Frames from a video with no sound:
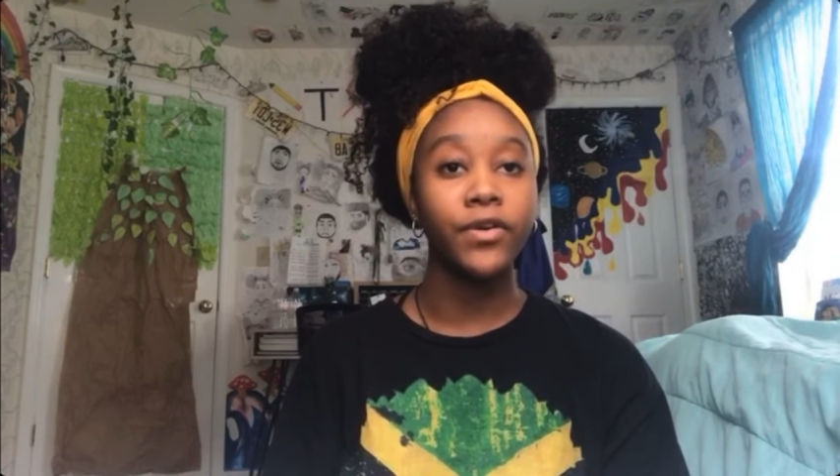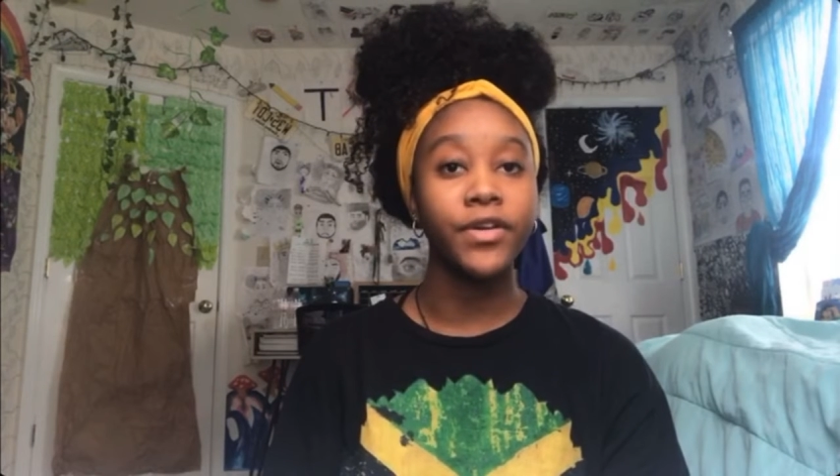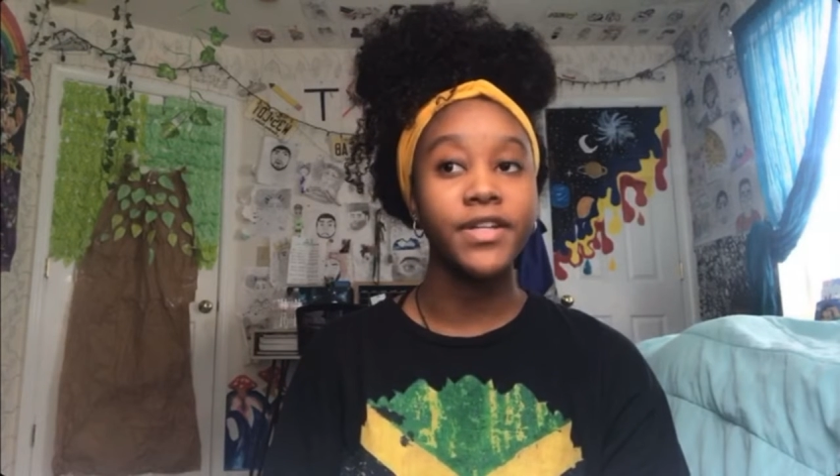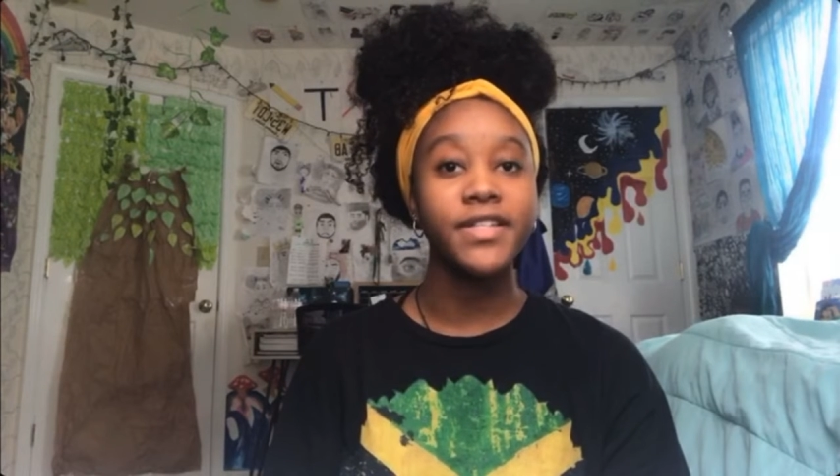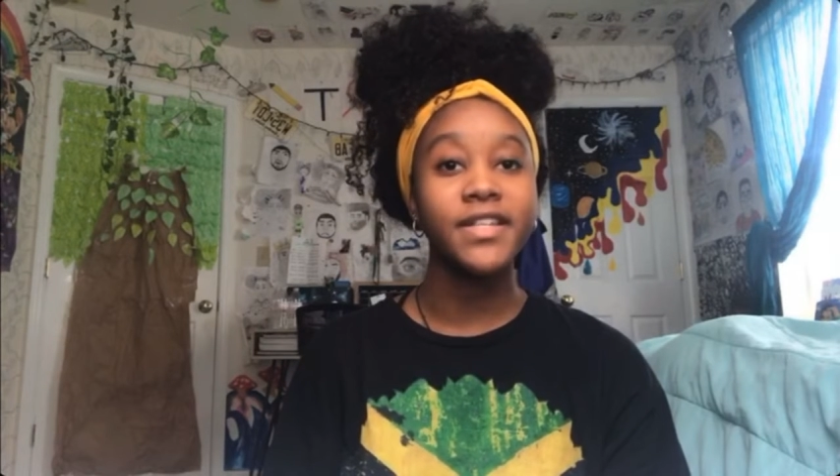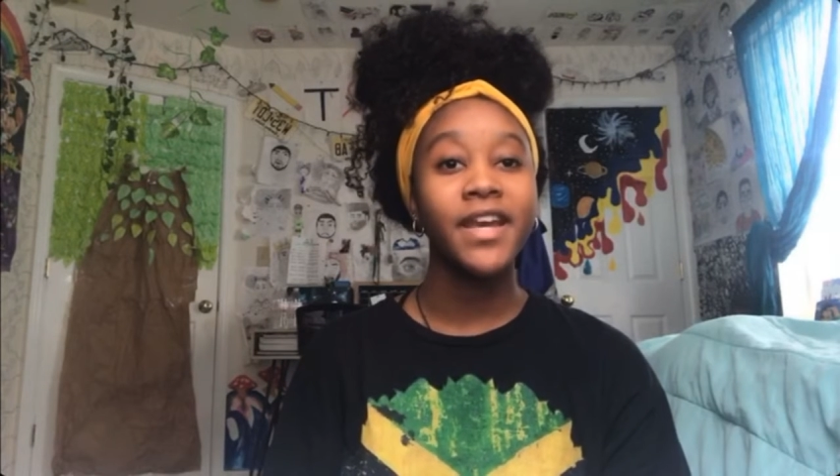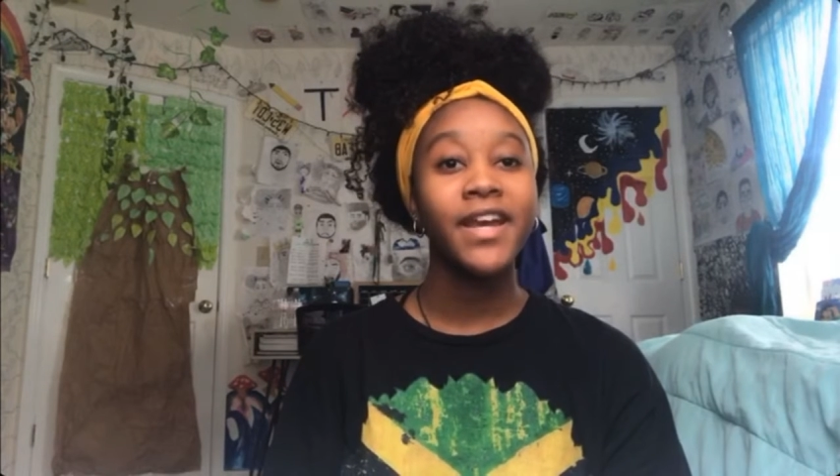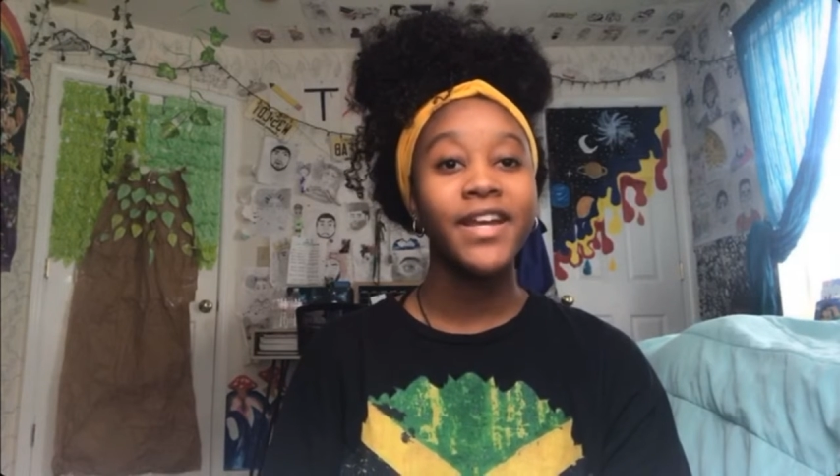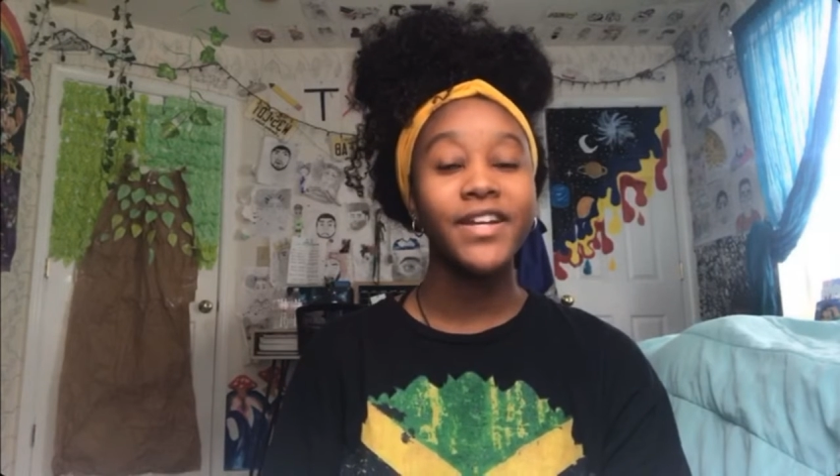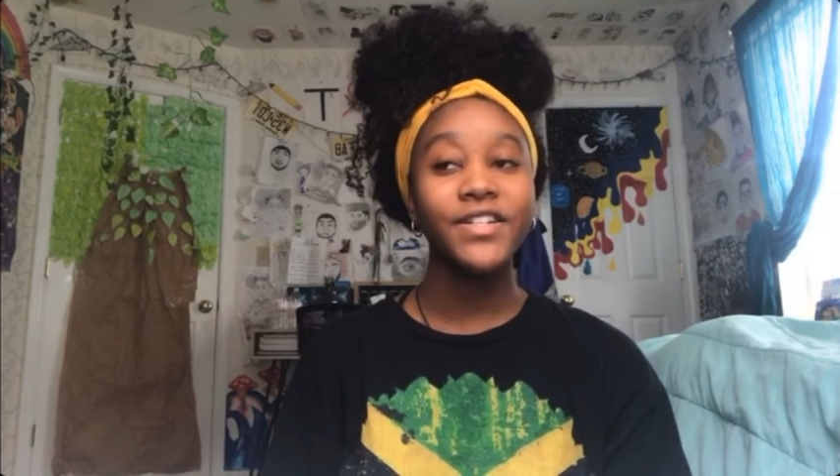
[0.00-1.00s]
degrees.
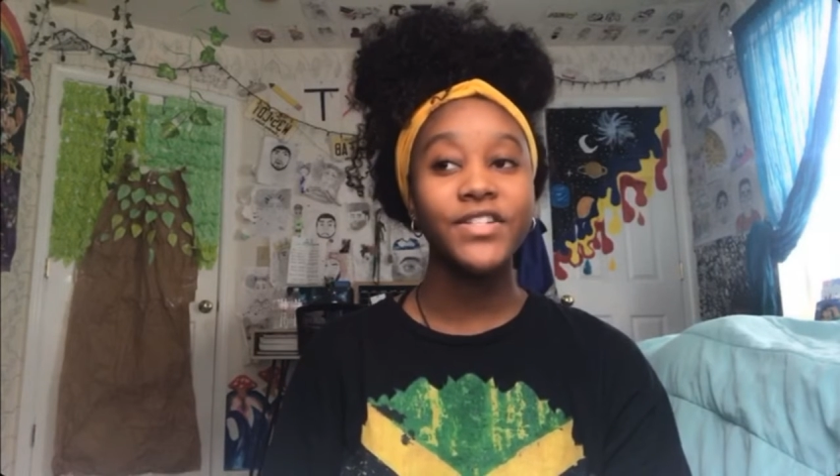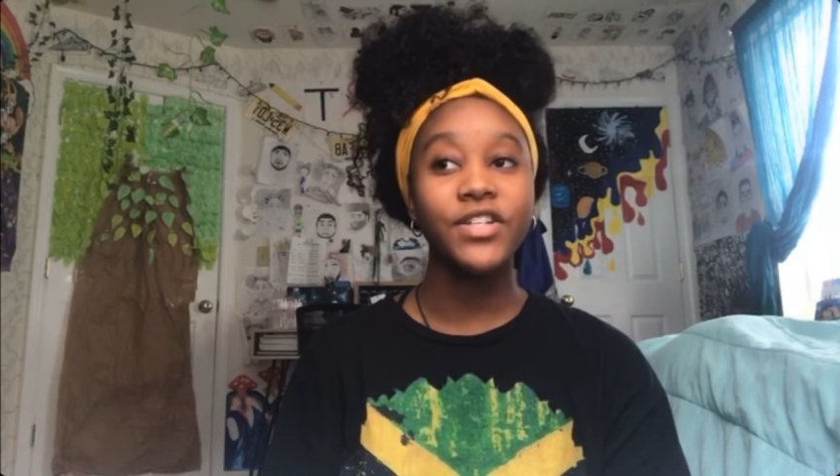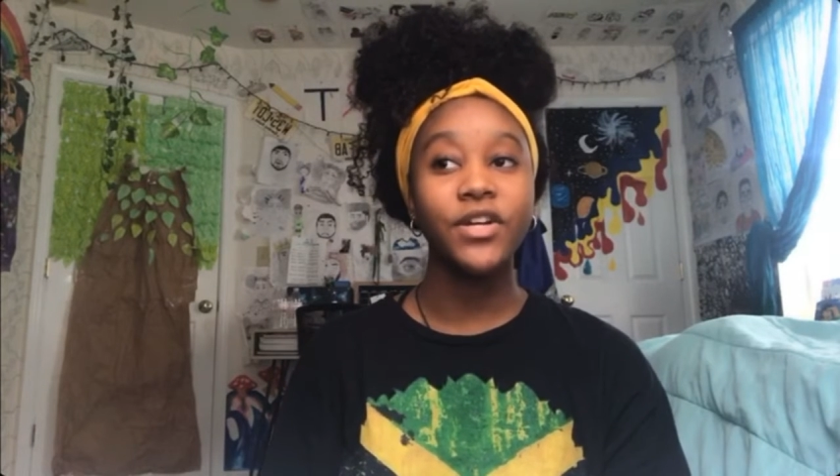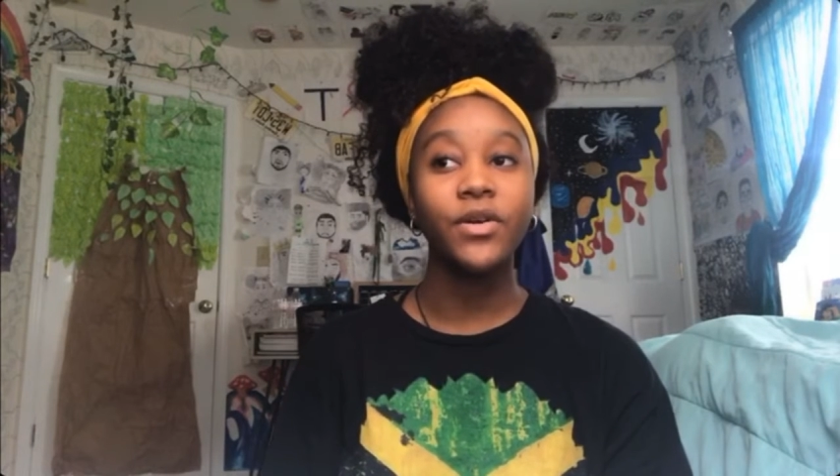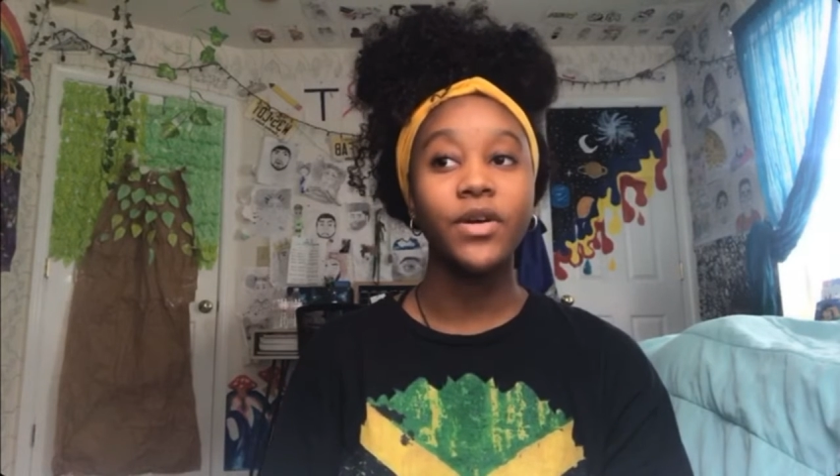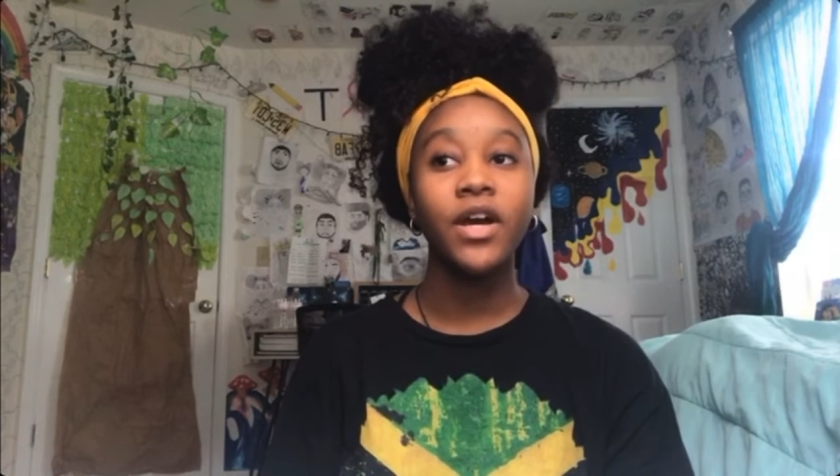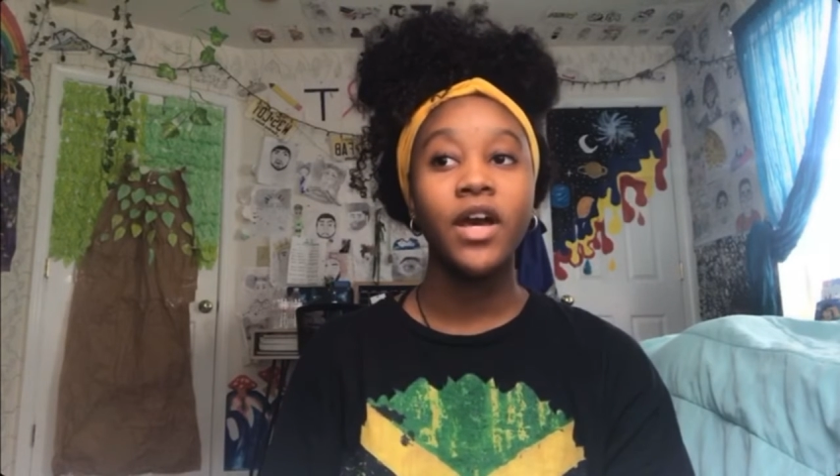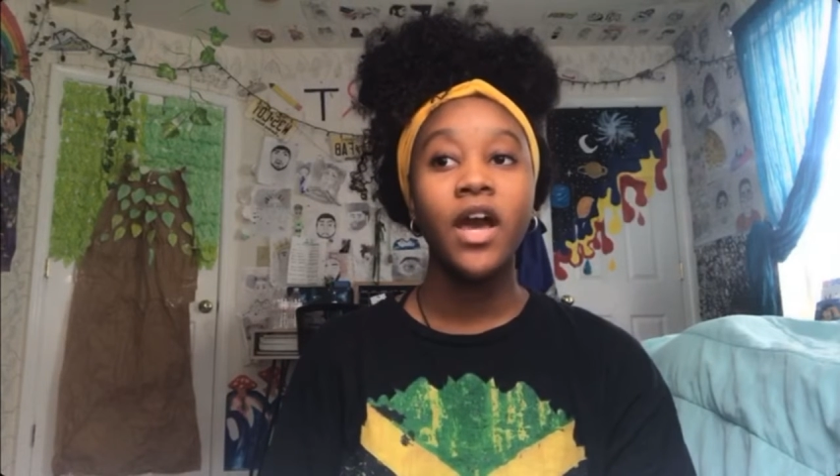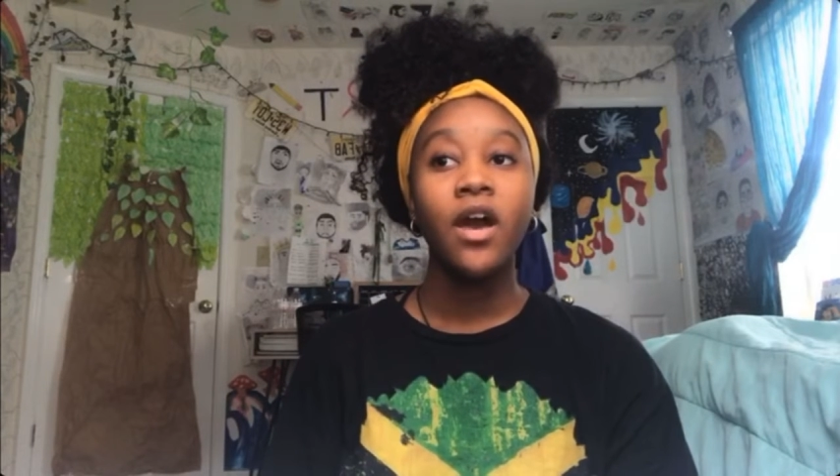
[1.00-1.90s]
Here's a joke.